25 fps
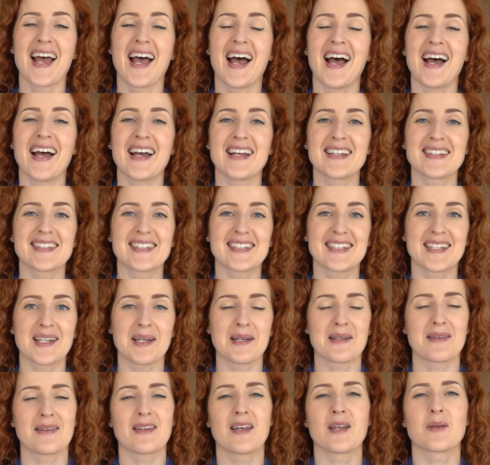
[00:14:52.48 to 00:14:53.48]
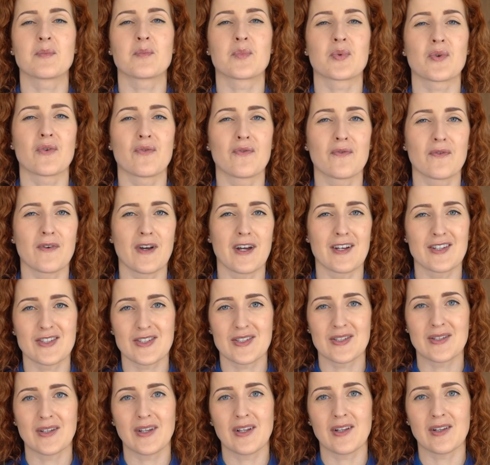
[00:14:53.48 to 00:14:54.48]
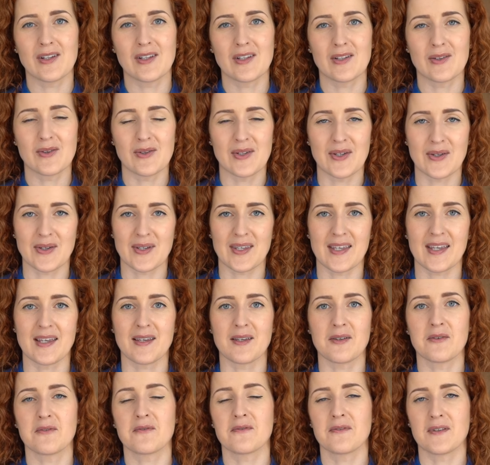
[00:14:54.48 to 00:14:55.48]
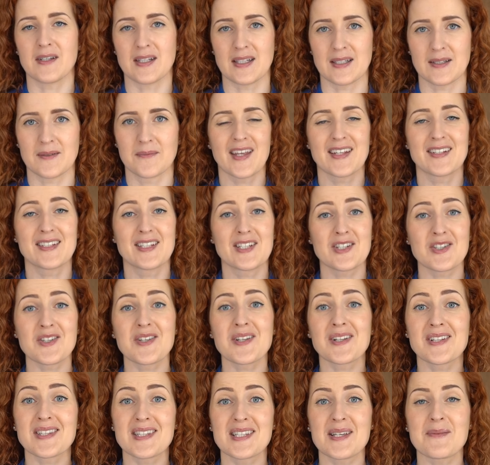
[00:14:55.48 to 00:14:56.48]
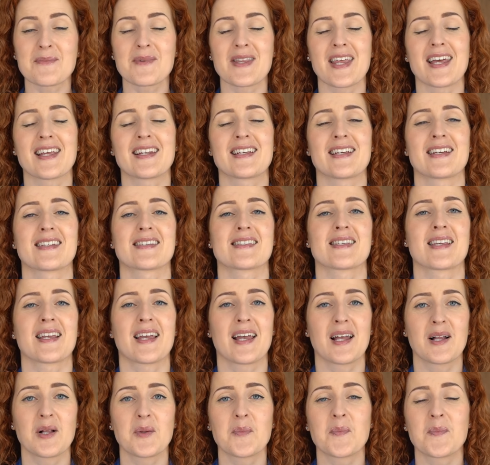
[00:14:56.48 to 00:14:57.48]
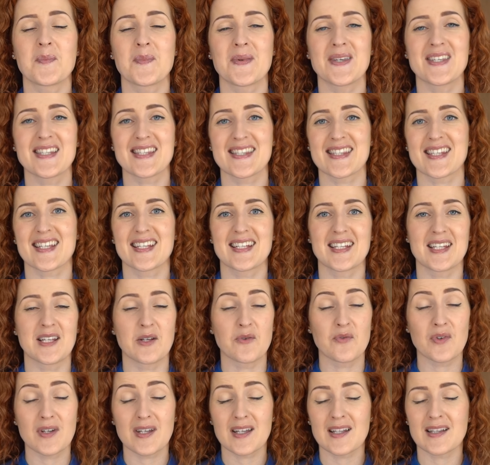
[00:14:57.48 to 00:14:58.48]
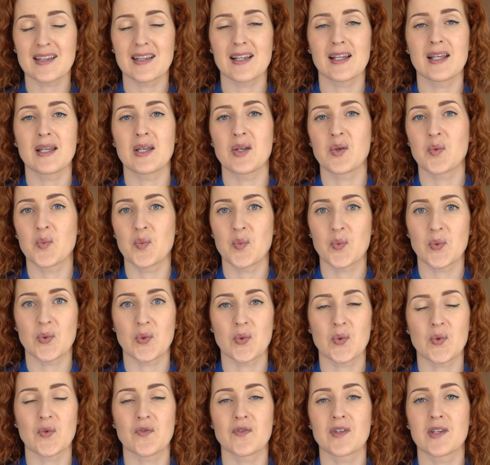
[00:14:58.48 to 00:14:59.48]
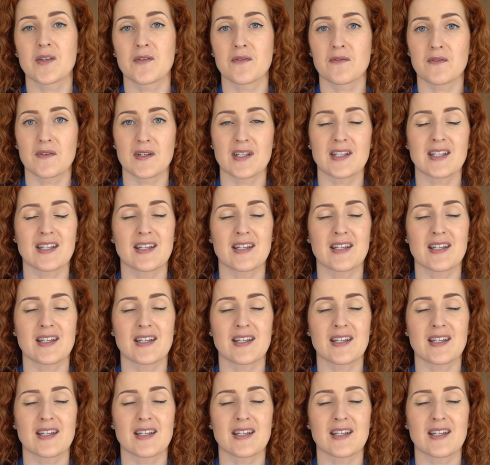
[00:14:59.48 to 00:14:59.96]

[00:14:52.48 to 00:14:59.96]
and get that professionally looking fit. Additional tip that has helped me significantly improve the fit